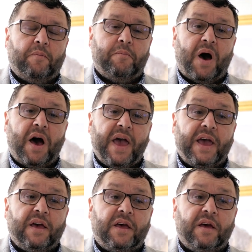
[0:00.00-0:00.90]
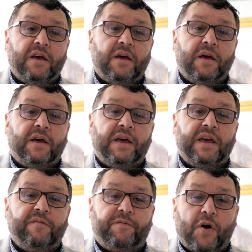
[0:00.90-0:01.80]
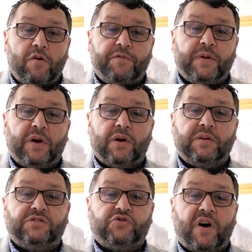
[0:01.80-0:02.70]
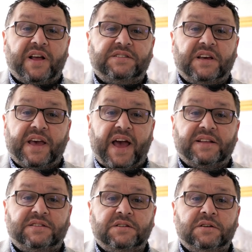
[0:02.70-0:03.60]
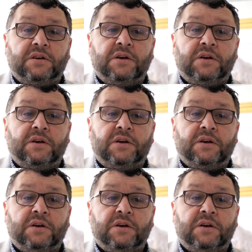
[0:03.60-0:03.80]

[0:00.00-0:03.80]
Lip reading: My involvement in trying to get